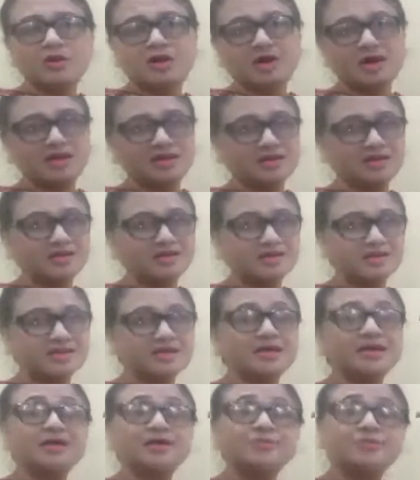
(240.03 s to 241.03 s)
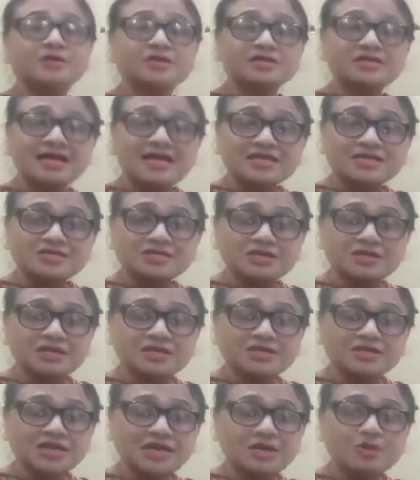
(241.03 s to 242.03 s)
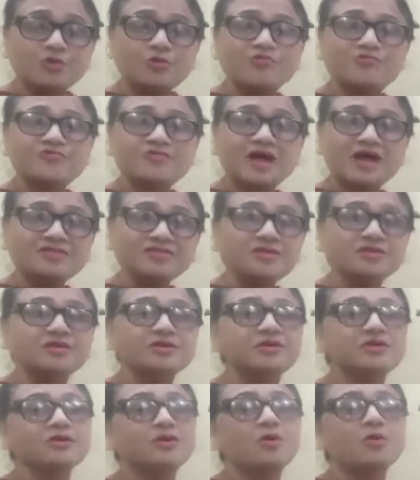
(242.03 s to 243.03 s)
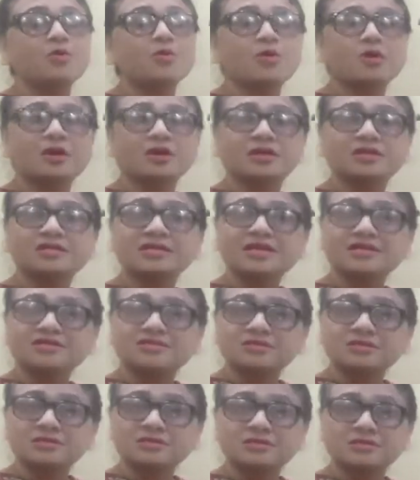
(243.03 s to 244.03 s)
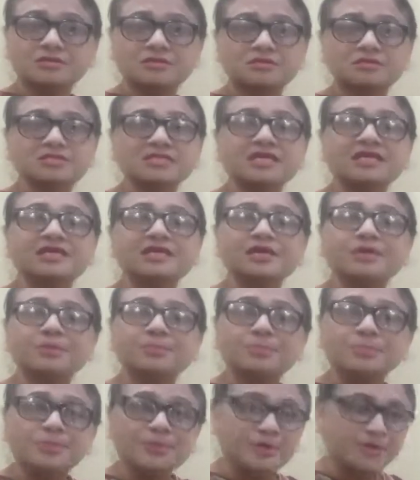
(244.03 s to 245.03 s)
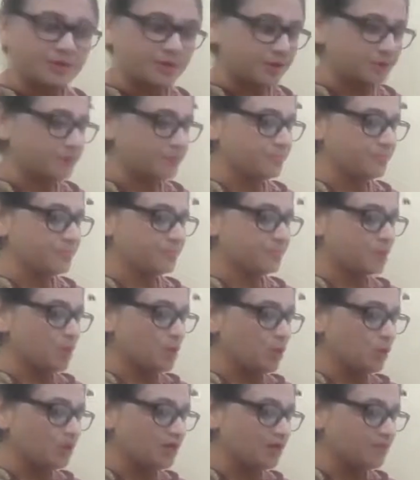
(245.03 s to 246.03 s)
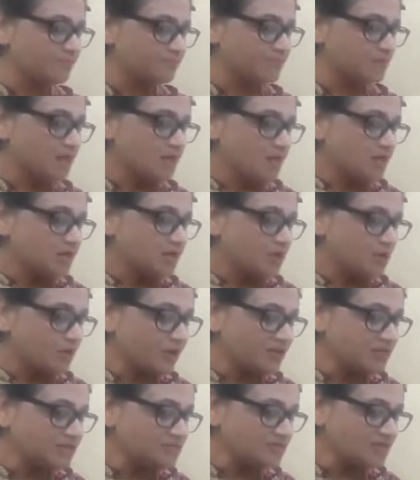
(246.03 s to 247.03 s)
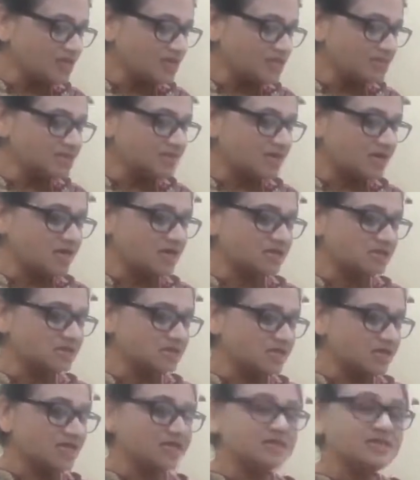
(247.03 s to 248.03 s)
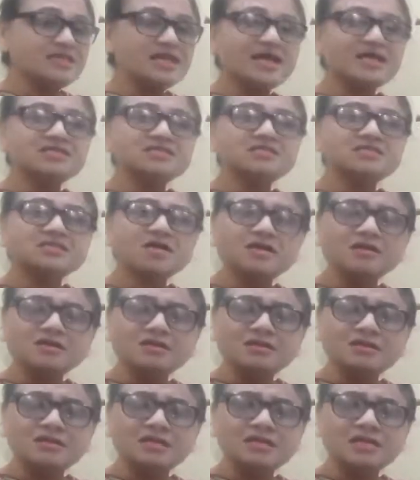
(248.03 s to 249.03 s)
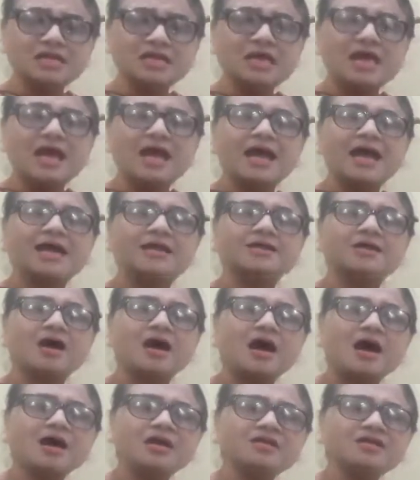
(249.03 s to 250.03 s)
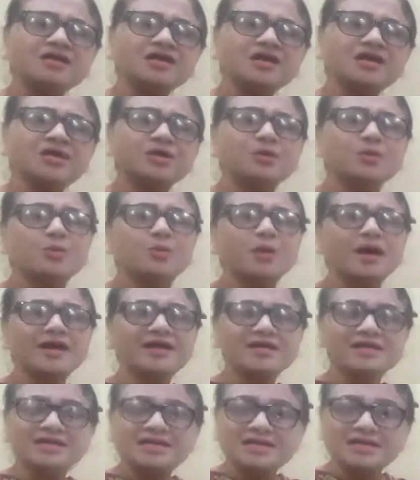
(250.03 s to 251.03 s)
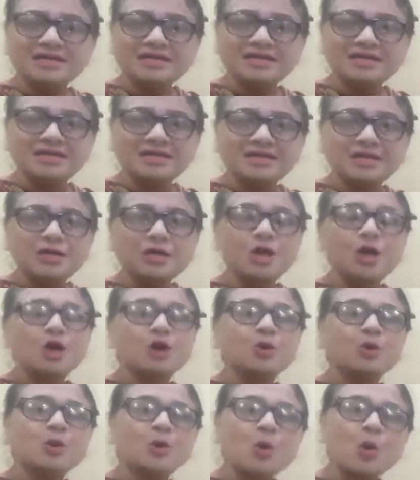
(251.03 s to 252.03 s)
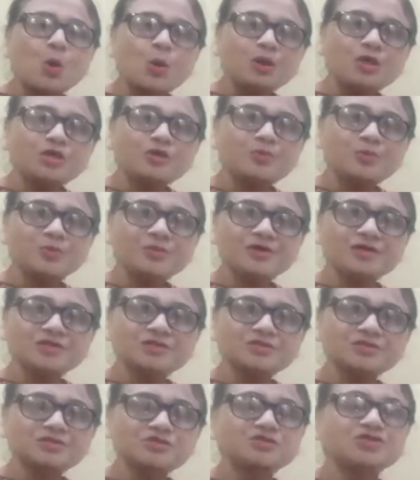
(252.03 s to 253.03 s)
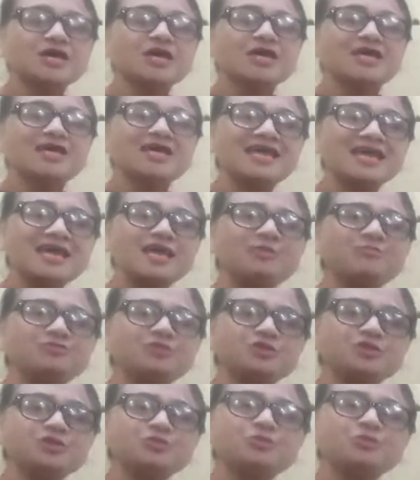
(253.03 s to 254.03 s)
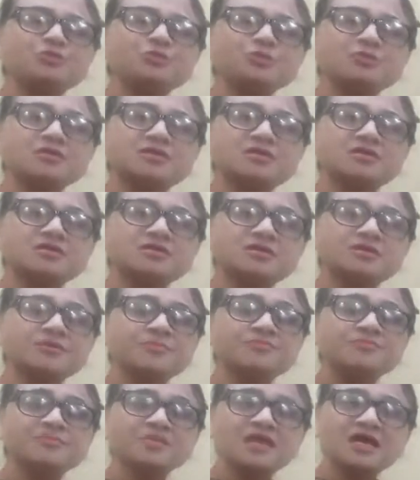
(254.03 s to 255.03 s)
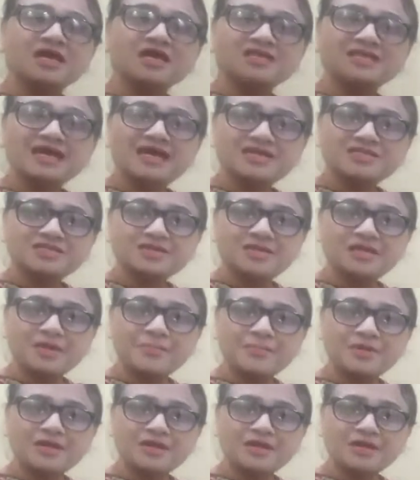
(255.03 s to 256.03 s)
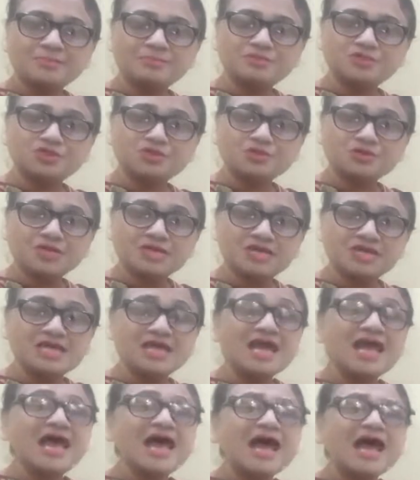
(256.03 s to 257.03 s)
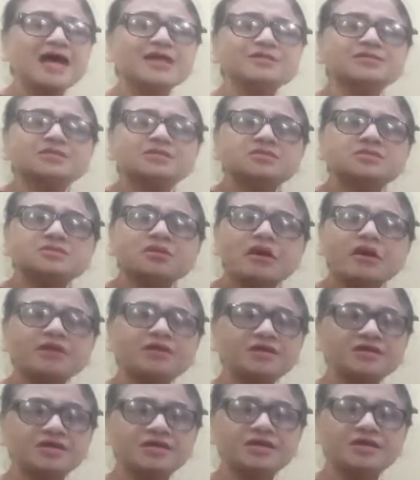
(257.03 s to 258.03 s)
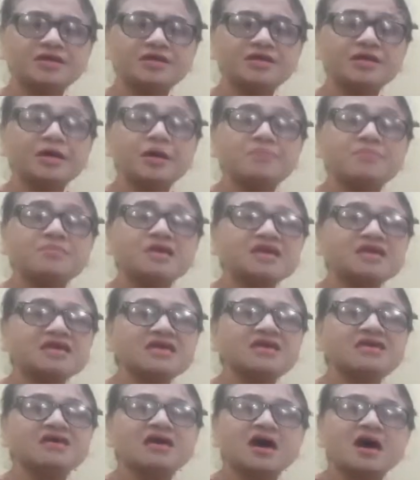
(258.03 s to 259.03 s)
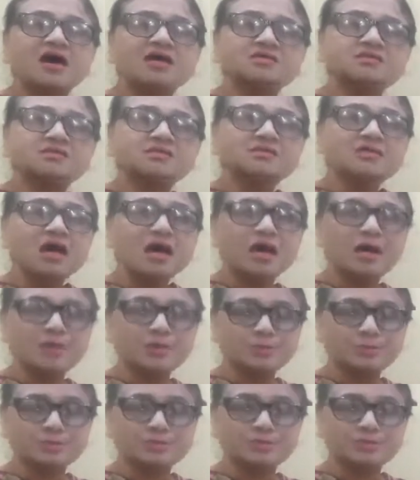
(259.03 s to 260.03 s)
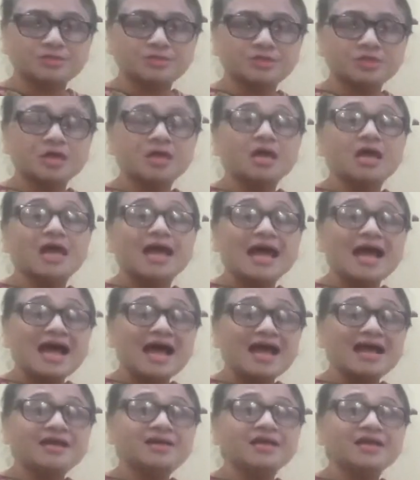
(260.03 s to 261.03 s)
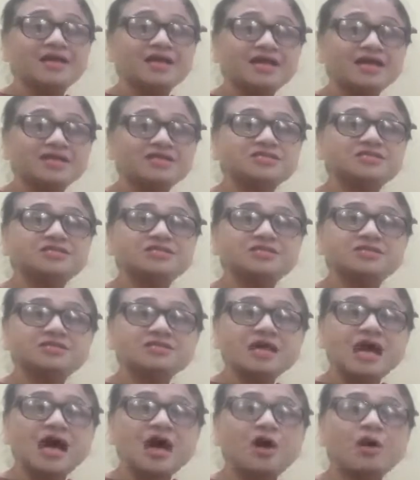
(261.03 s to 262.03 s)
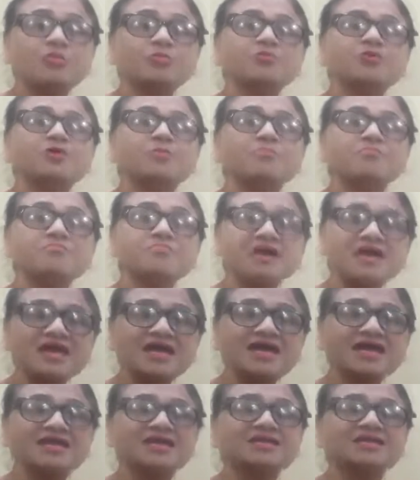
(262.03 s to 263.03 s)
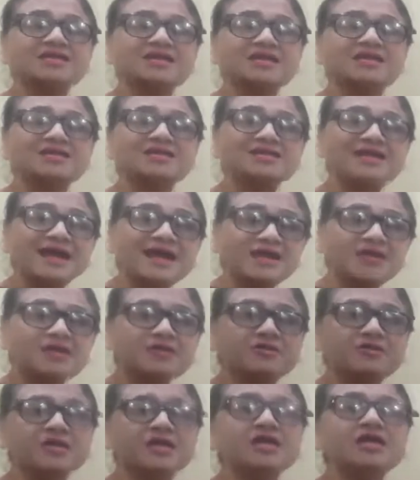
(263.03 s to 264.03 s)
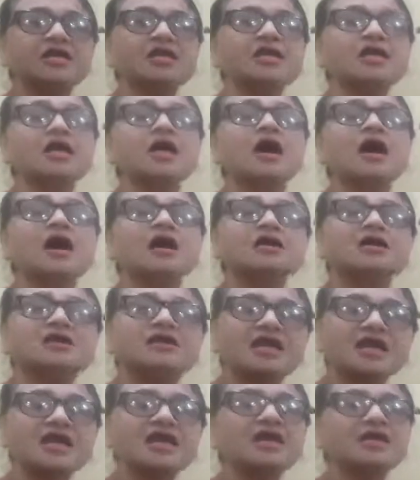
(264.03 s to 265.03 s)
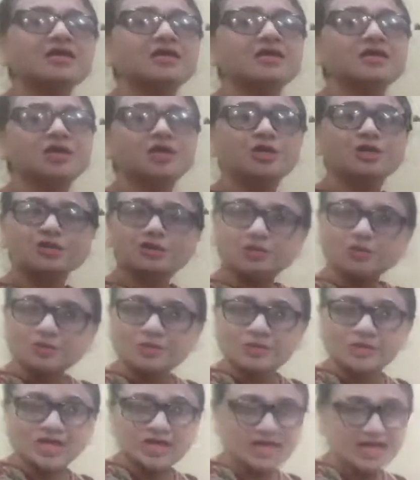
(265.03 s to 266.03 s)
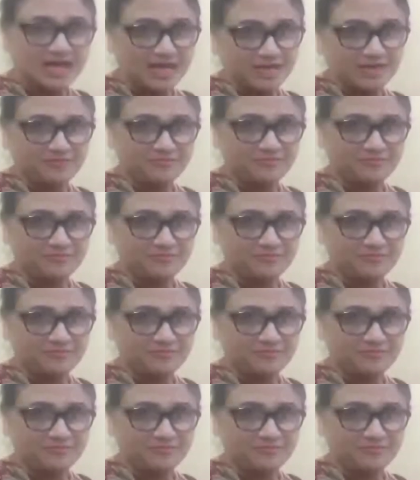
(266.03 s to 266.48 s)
color, that yellow feathered that singing bird. Okay, now it tells us that suddenly and uninvitedly Goldfinch came to the that laburnum tree and started making a sound, and its sound made the dead tree again into the life.